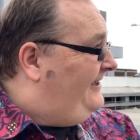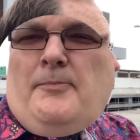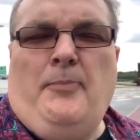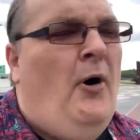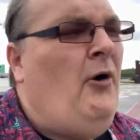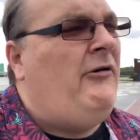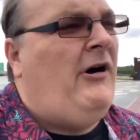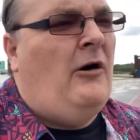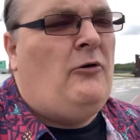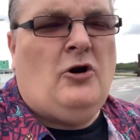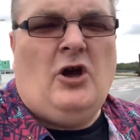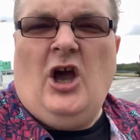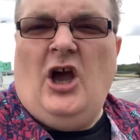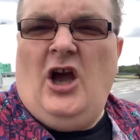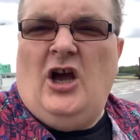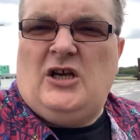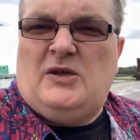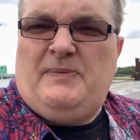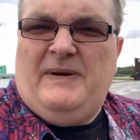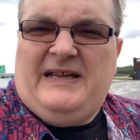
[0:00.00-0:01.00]
Poor old
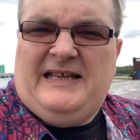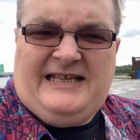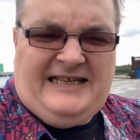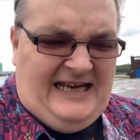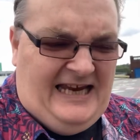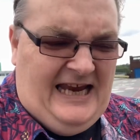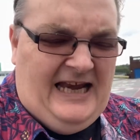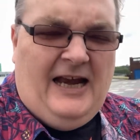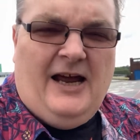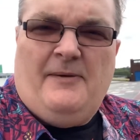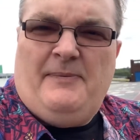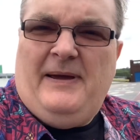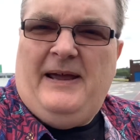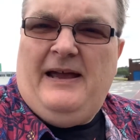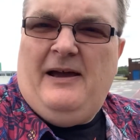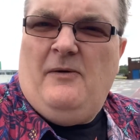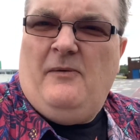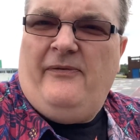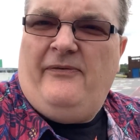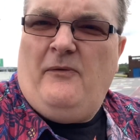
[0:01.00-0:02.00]
Kirk's been sitting up
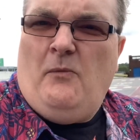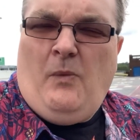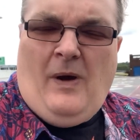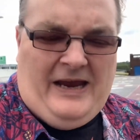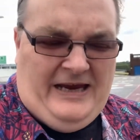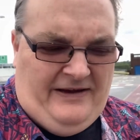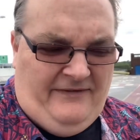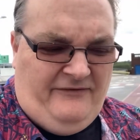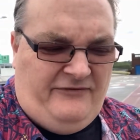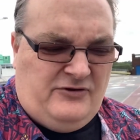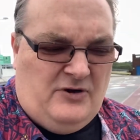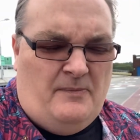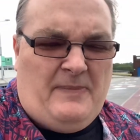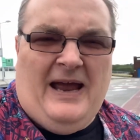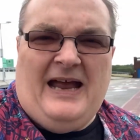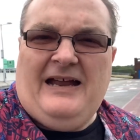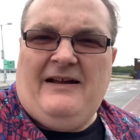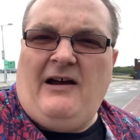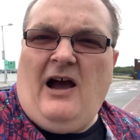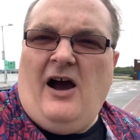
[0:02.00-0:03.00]
here for, waiting for
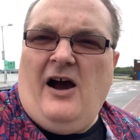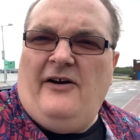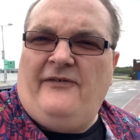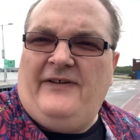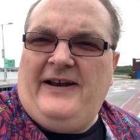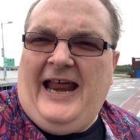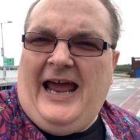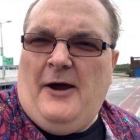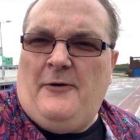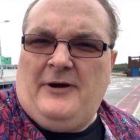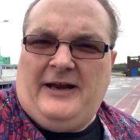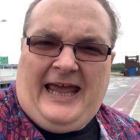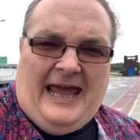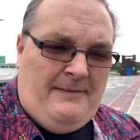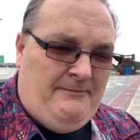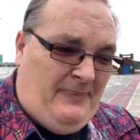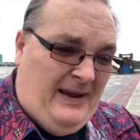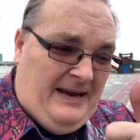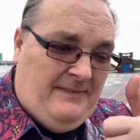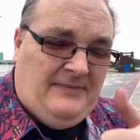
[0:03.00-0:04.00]
about half an hour to
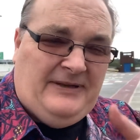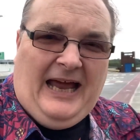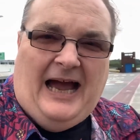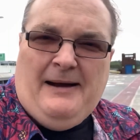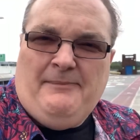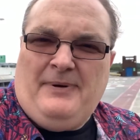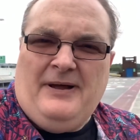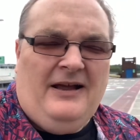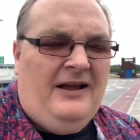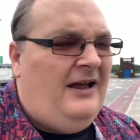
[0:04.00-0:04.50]
get beamed up.